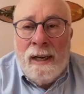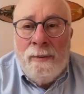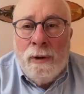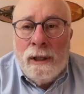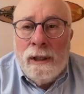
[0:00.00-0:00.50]

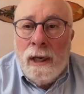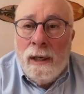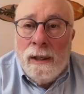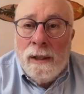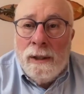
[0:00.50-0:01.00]
What it
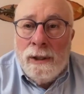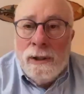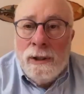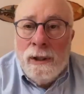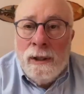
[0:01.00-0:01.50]

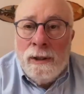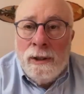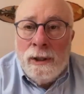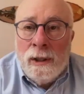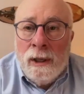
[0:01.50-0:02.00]
does is
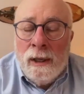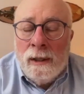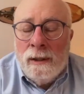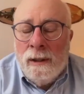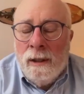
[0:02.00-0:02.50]
it
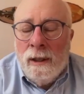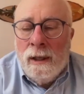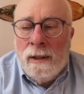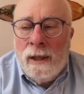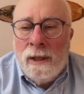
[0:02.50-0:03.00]

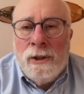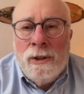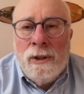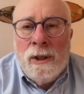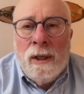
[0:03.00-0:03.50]

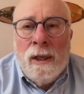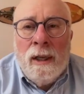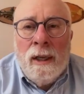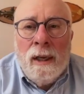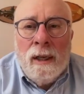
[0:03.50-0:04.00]
doesn't
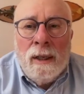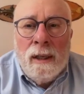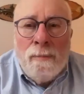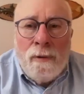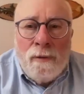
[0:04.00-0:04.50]

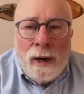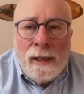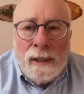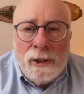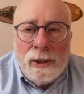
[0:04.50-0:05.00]

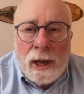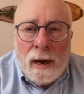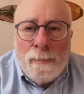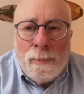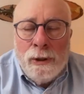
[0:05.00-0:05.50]
provide us the
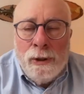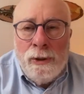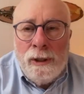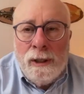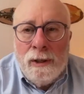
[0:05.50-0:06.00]

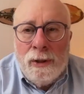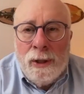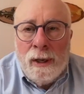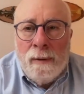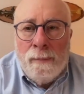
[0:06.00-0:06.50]
opportunity to
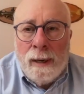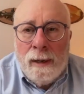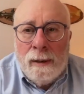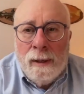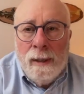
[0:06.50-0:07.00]
think
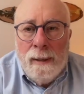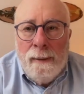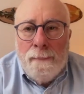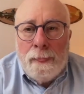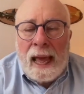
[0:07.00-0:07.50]
about
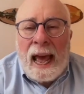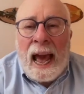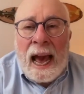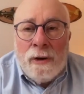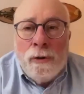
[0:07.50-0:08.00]

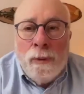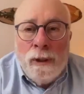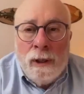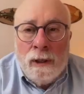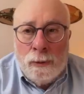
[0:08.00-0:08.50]
how do
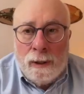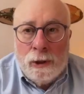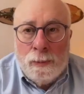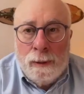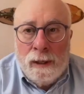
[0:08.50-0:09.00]
we address
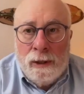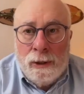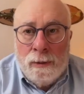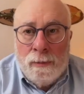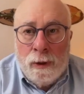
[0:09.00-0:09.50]
speech
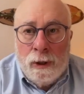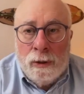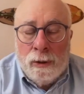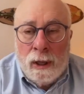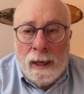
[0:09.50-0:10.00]
that we
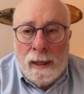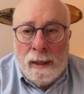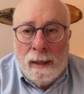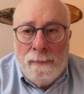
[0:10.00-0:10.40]
don't like.